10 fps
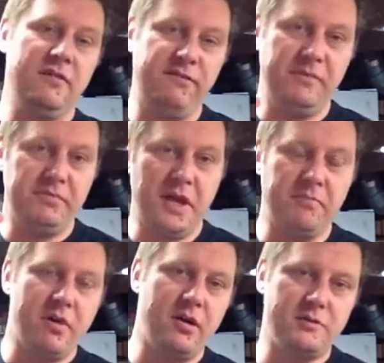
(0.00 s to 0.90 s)

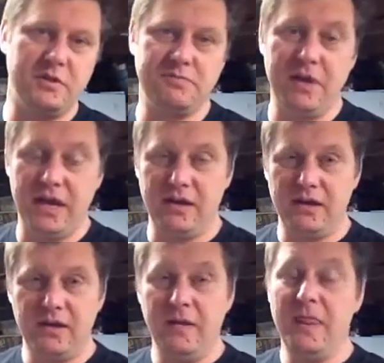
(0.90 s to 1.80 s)
flip-top bottles, which made
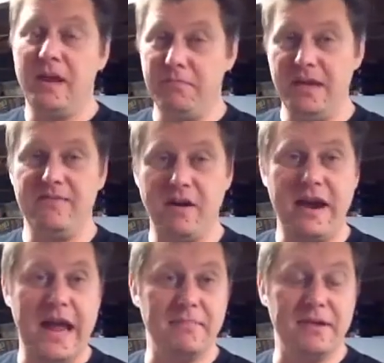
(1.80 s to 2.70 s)
me
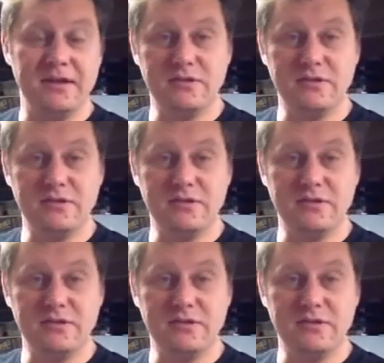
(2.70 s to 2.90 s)
very happy.